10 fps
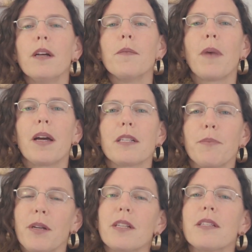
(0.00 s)
my
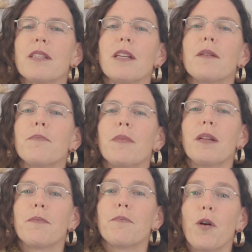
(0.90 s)
experience is that
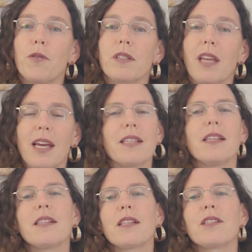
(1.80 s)
in most
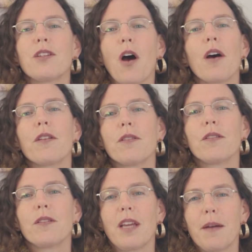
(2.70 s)
cases, it's not
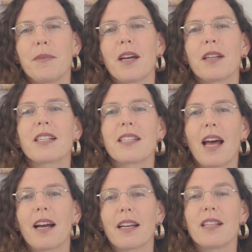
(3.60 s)
the amniotic sac.